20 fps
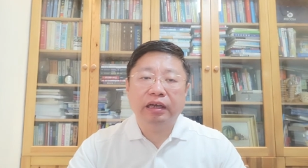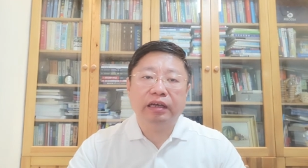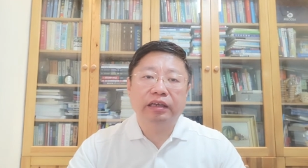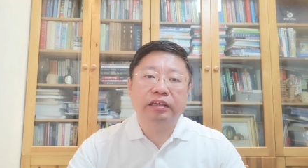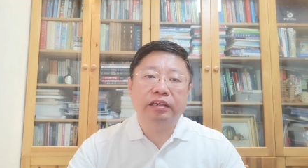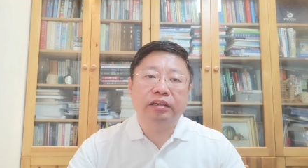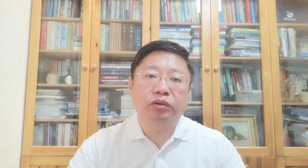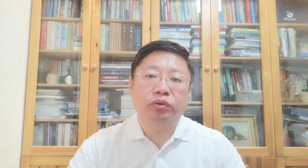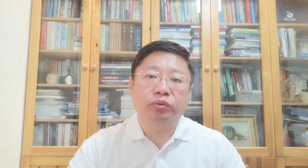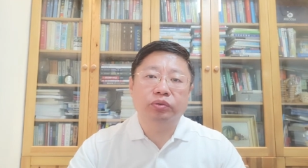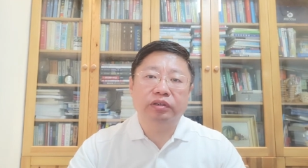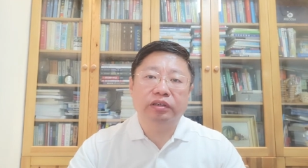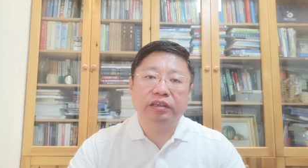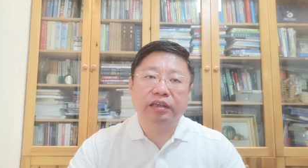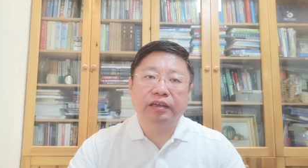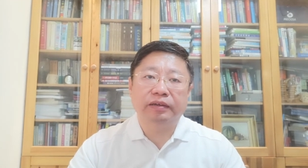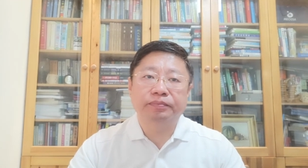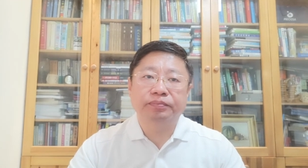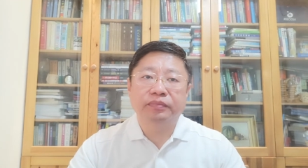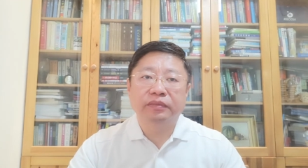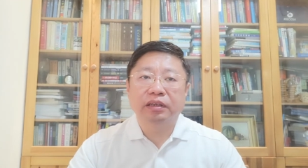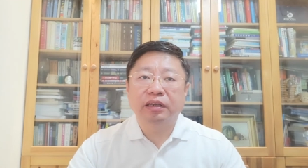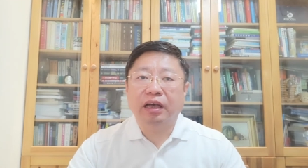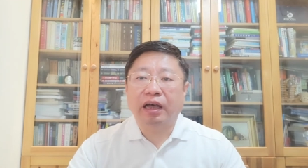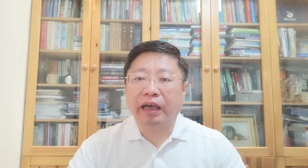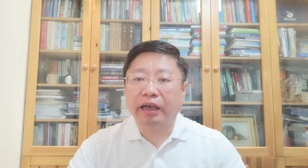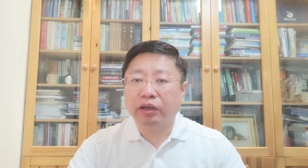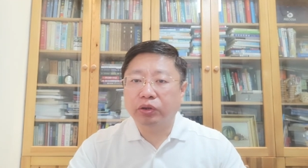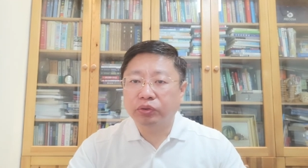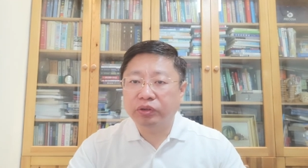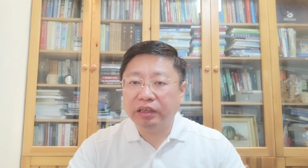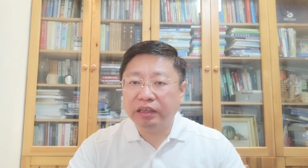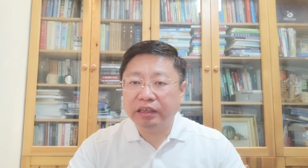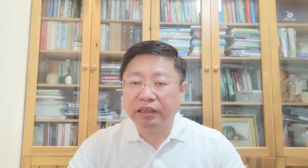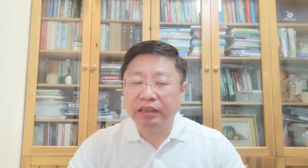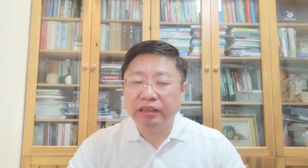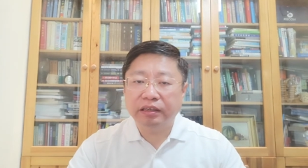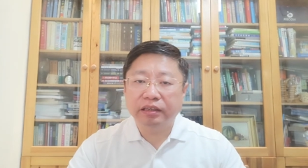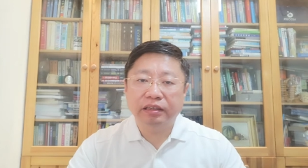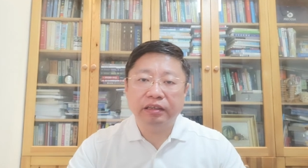include the
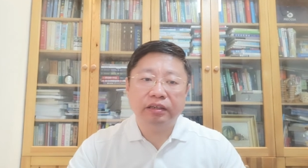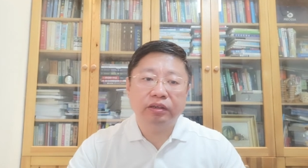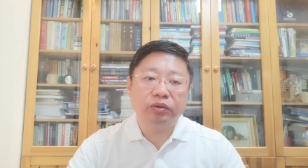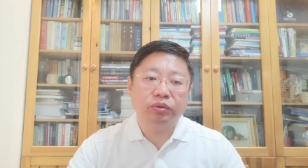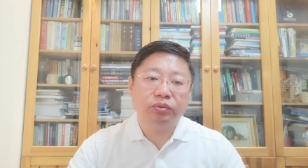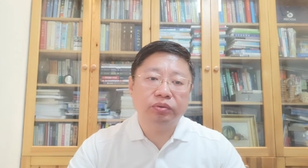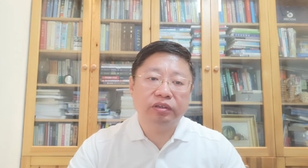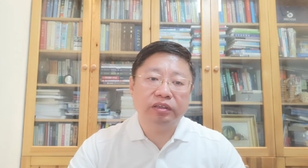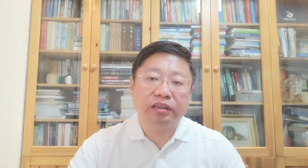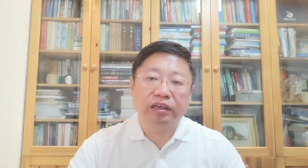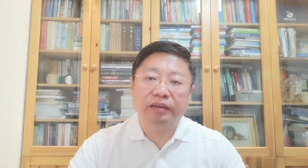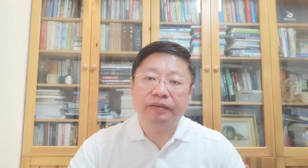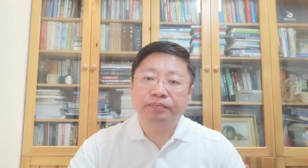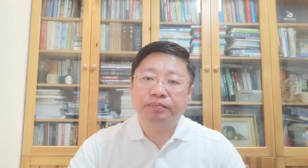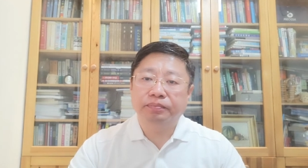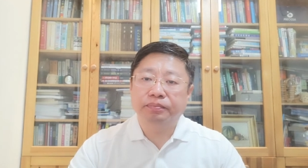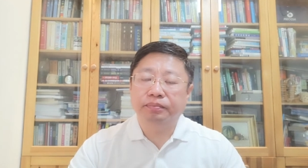IoT, include the